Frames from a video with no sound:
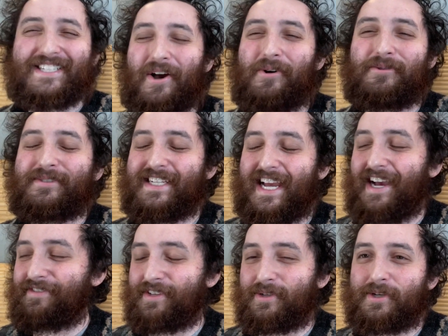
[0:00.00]
tone
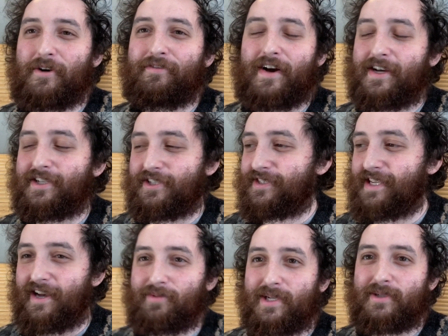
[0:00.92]
deaf. You know, go fuck
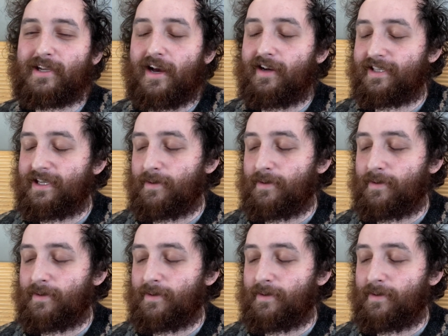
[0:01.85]
yourself. What are you talking